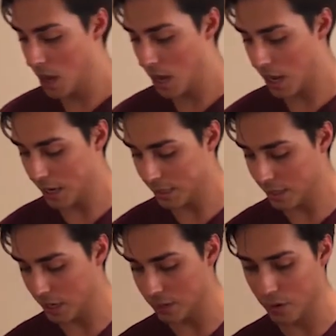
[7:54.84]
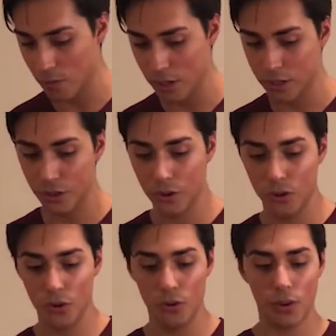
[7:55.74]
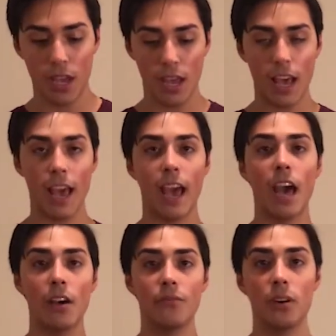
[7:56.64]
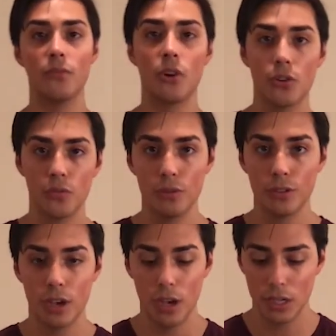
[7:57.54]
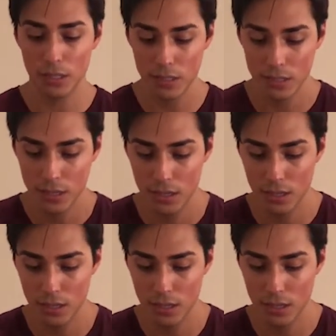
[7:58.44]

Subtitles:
And it says we want to get half of our croutons.